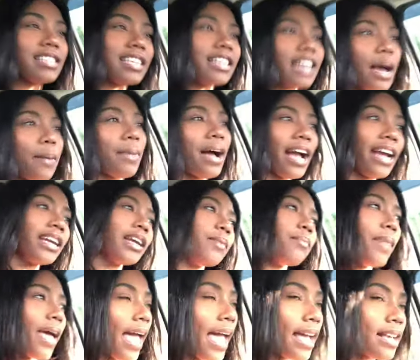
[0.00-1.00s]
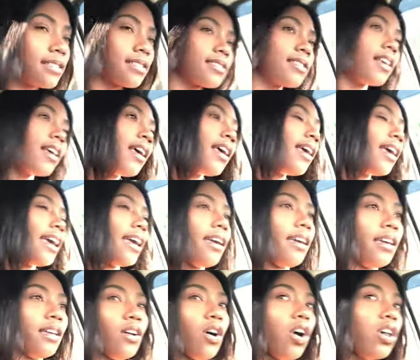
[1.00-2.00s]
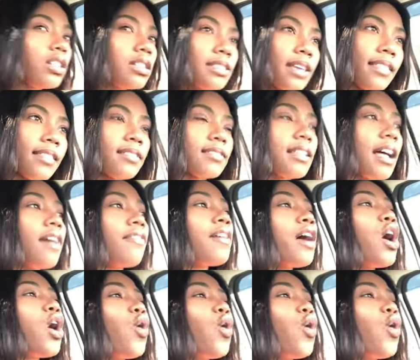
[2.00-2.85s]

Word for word: He not buying them bags and all this other stuff.